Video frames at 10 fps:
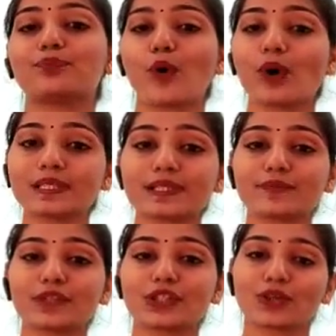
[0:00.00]
pause
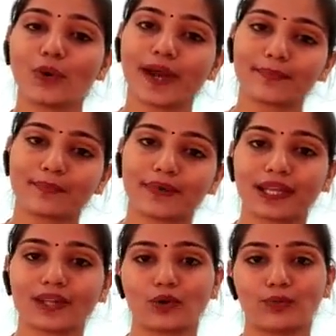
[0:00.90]
the video and
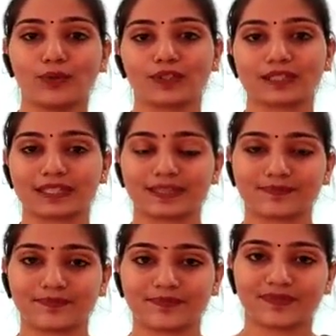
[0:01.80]
bring your book.
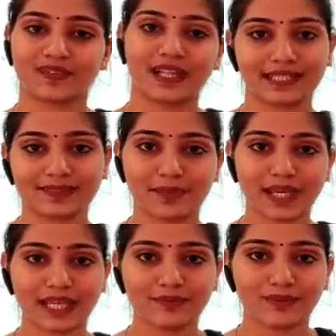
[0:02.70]
Let's
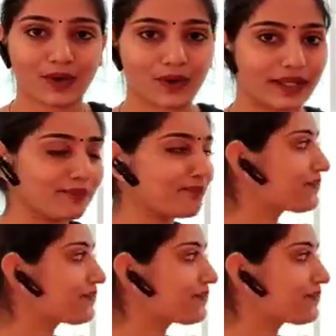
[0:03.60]
begin. Okay.